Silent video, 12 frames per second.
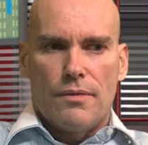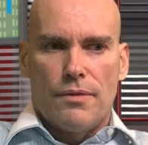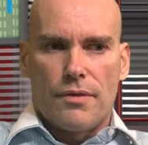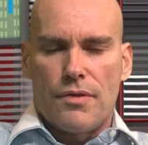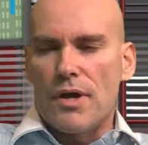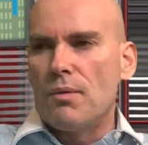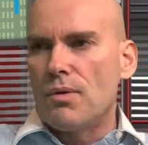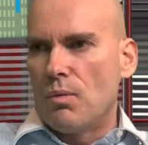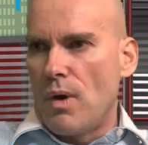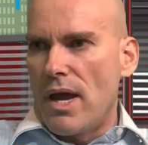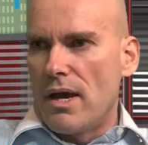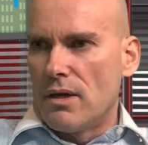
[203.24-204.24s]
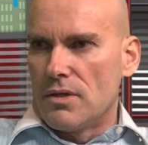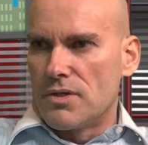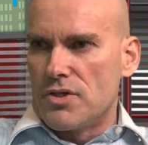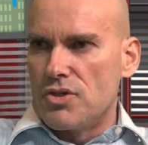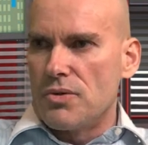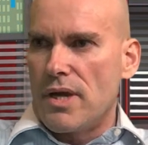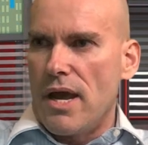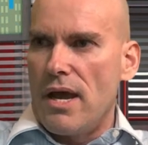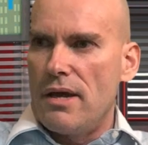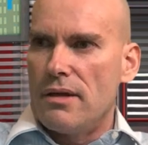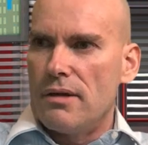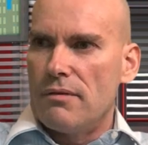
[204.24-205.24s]
The thing with whales is you
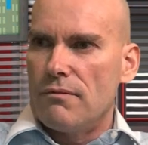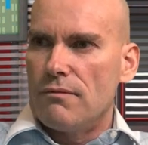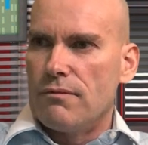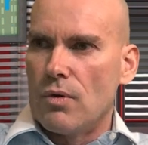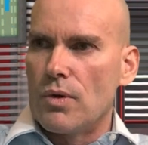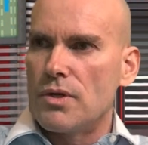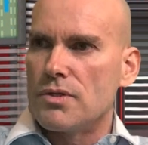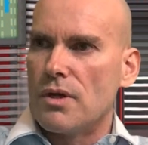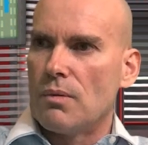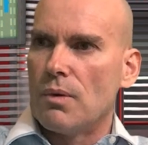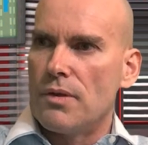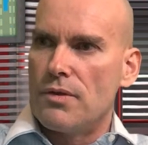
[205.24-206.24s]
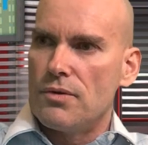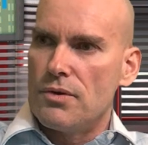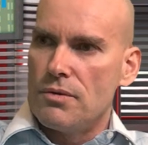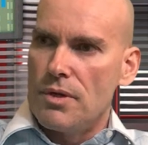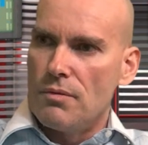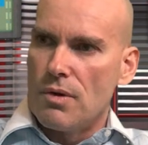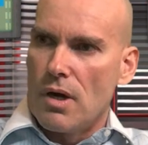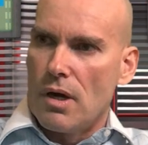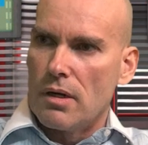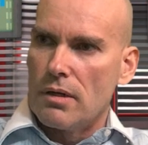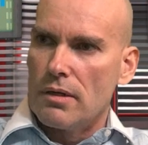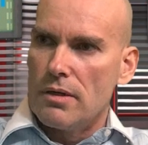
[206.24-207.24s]
can't focus on what they're doing wrong.